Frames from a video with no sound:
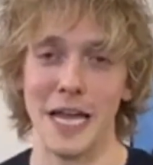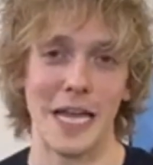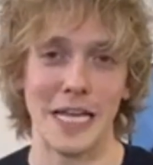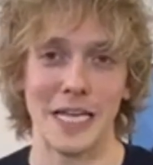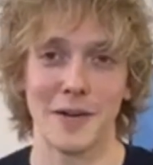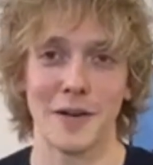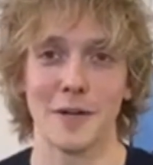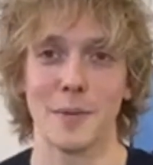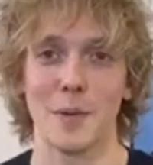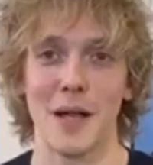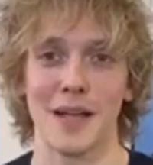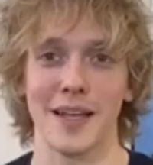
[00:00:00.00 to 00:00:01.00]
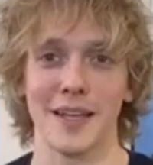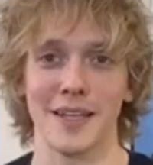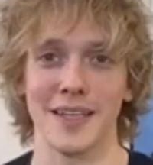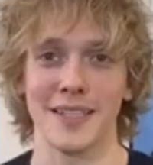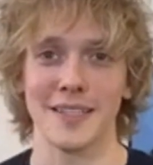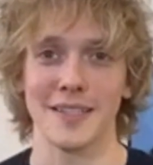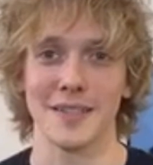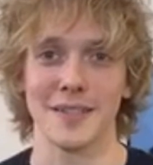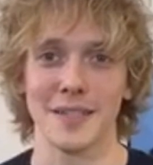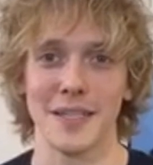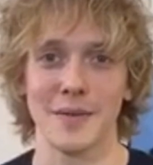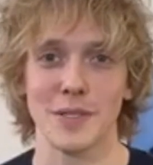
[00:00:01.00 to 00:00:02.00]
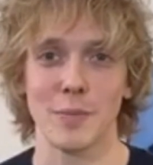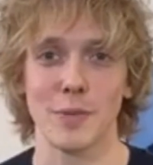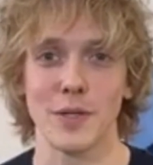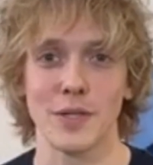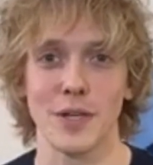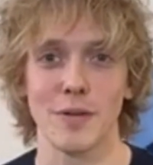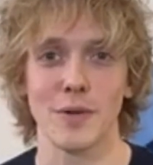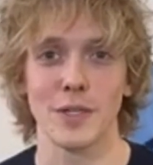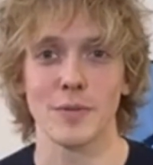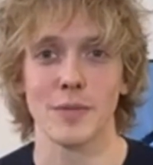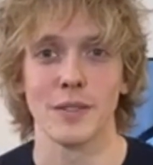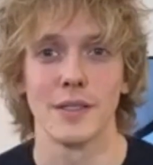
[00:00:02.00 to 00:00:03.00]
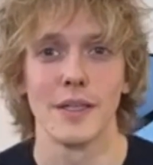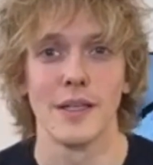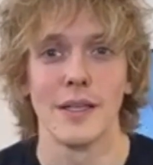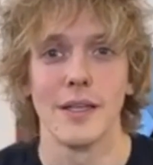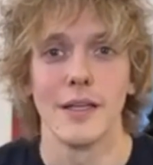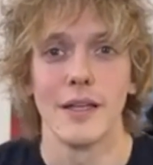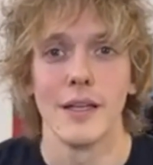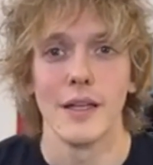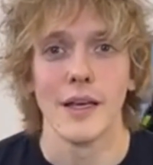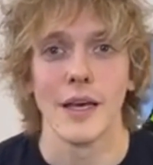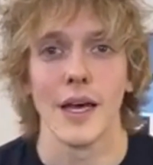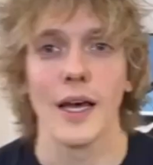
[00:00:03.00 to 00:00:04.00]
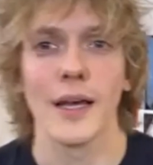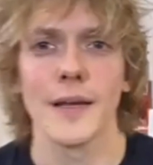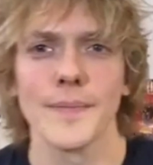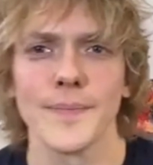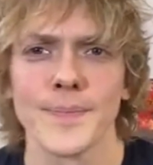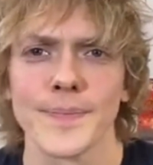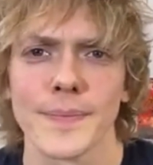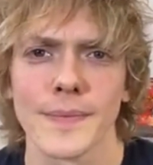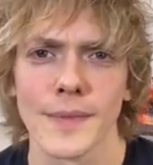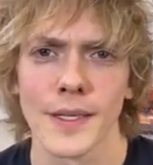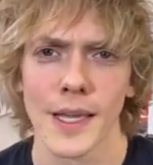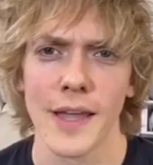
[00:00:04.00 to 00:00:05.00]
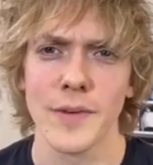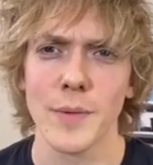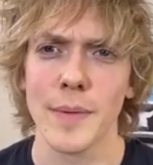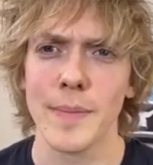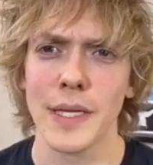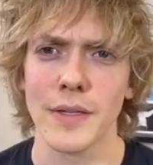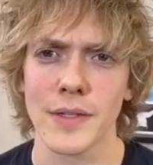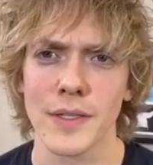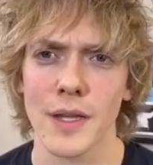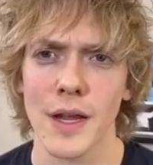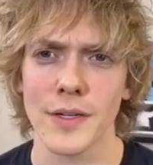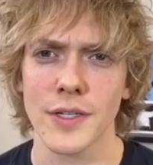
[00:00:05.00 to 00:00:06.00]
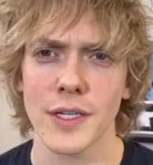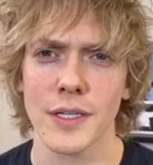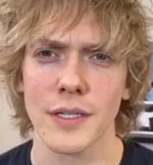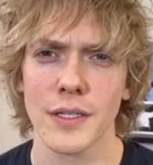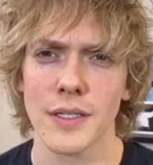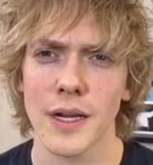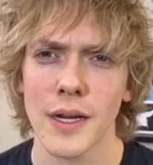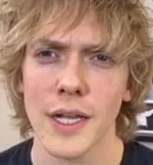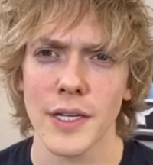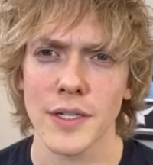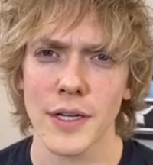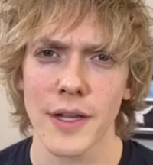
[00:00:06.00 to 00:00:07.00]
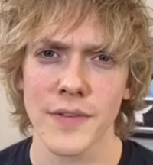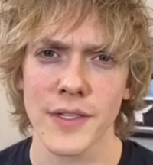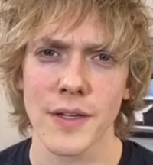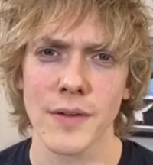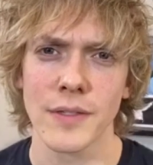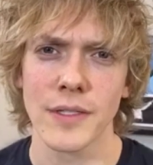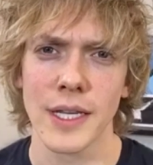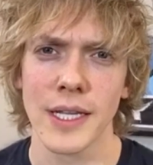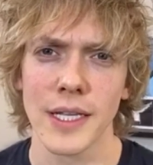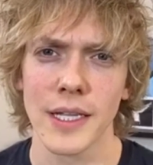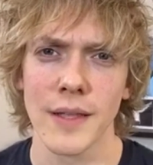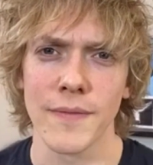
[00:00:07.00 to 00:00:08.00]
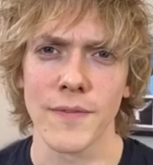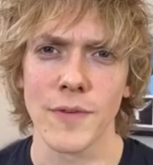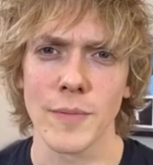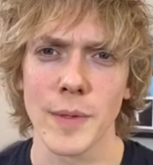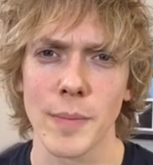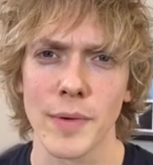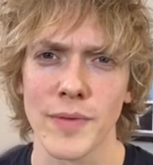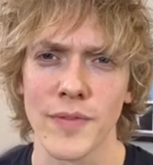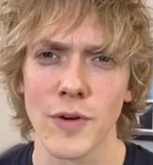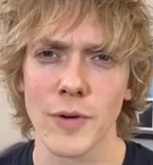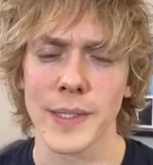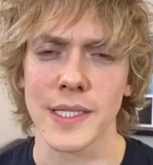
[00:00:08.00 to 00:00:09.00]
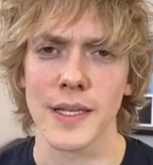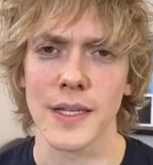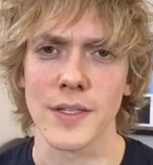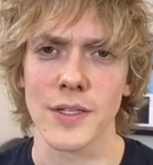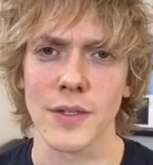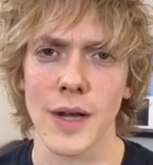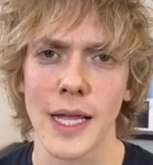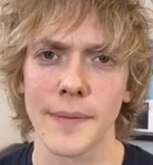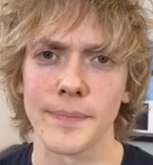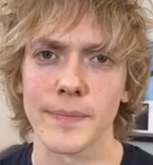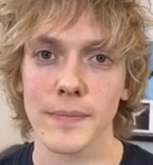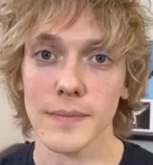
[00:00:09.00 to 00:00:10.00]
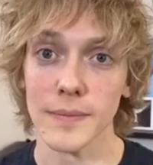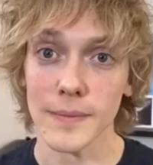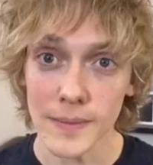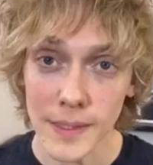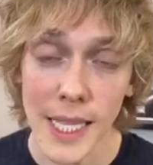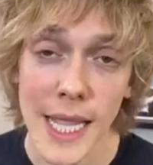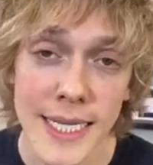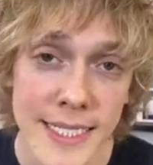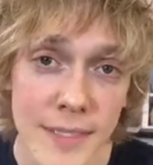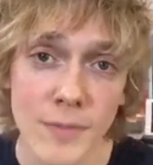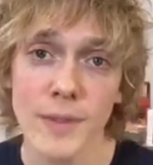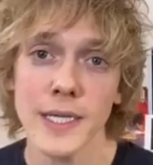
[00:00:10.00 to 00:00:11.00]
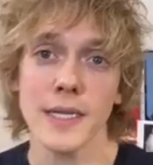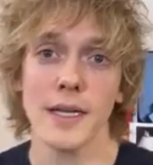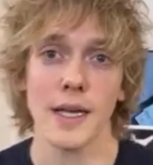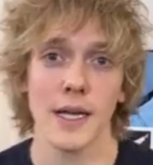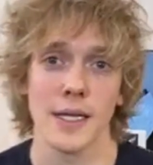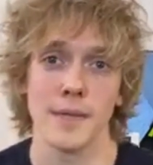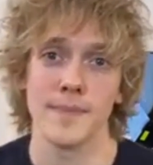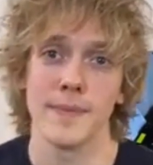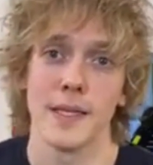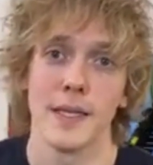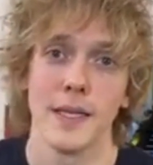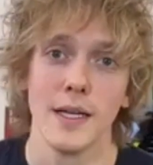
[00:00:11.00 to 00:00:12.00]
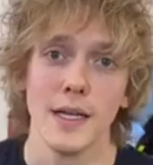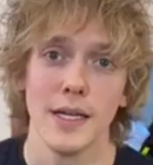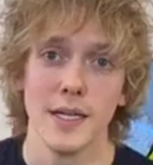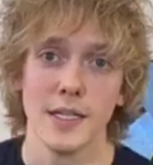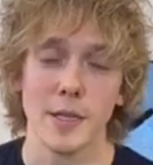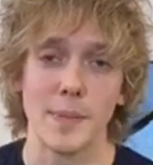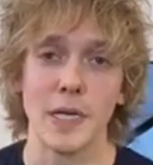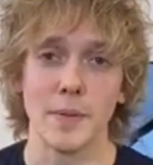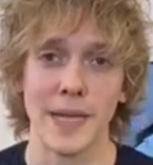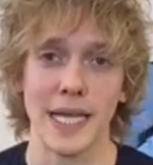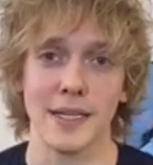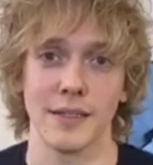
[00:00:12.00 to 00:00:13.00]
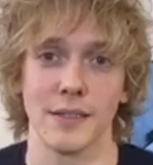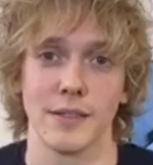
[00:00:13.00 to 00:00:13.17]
incredible rock icons. So that was a pre-show ritual. Have you read Peter and the Starcatcher? If so, did it inform your performance as Strat? I did read the Peter Pan